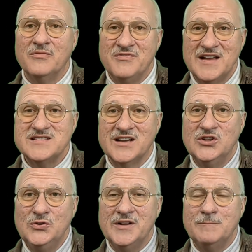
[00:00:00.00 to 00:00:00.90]
That's
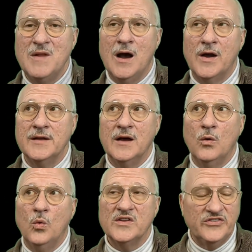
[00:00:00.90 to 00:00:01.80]
included. Now,
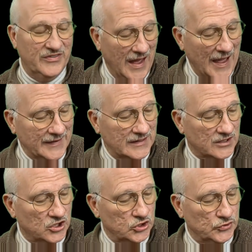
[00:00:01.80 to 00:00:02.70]
what's not
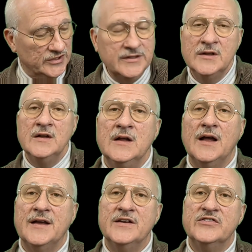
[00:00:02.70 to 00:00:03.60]
included
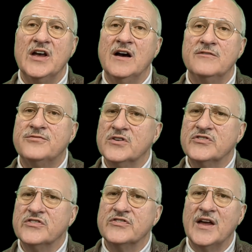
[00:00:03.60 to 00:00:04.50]
is, for
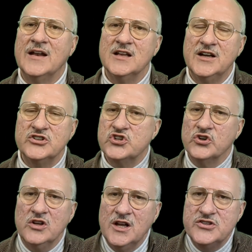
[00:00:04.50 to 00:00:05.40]
instance, at lunch.
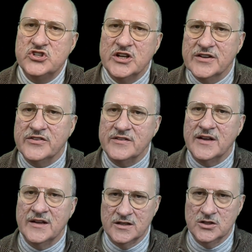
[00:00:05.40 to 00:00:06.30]
Your lunch isn't
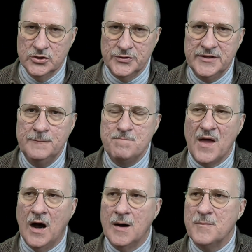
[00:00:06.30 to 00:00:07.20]
included
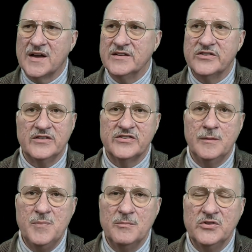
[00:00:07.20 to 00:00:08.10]
because some
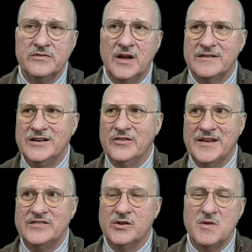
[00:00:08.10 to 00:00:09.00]
people, they
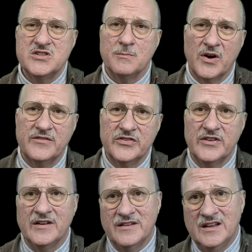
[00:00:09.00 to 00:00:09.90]
eat so much at breakfast,
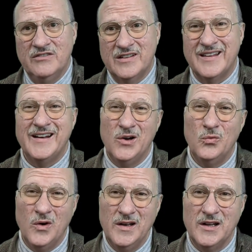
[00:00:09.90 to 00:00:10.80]
and in the evening they
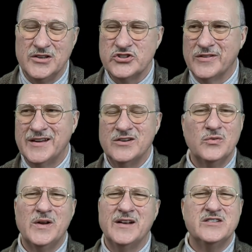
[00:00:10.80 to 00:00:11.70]
don't want lunch, or they don't
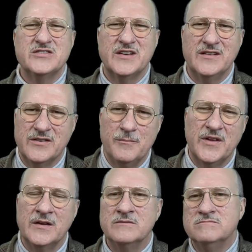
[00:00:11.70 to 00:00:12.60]
want to just get
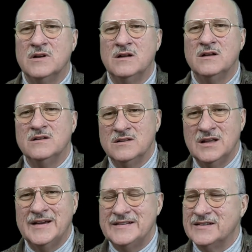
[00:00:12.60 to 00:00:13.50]
something
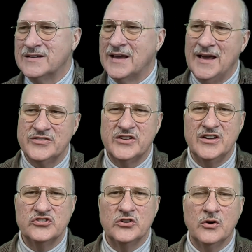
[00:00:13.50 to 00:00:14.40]
light at a gas
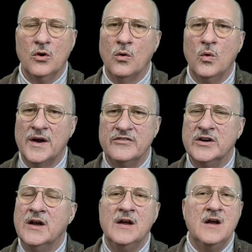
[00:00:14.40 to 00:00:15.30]
station or whatever.
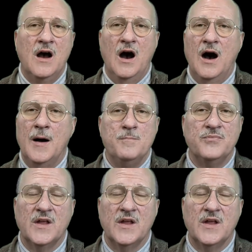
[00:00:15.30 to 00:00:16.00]
Um,